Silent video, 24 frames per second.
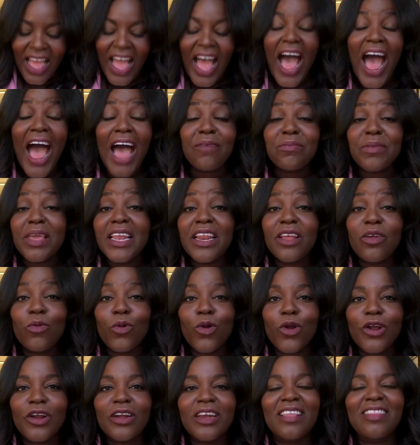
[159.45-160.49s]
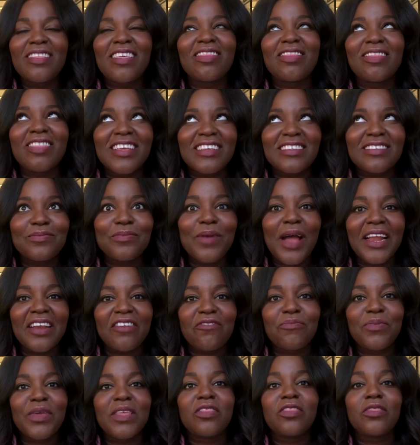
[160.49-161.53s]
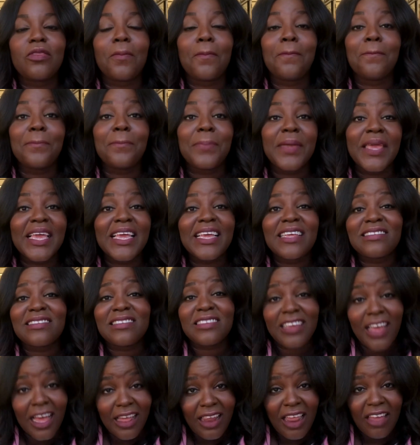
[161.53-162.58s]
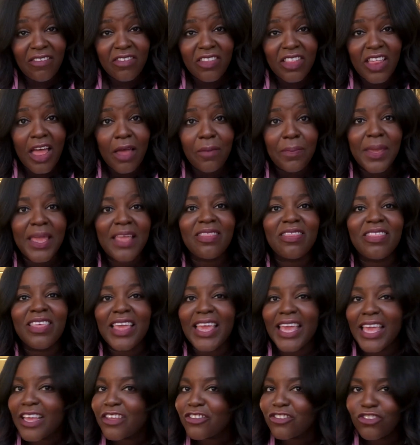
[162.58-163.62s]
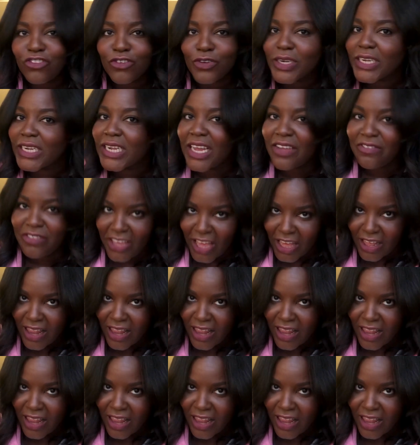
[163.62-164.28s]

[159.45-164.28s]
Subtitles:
I'm getting word that this might have been the biggest Young Life club in the history of Young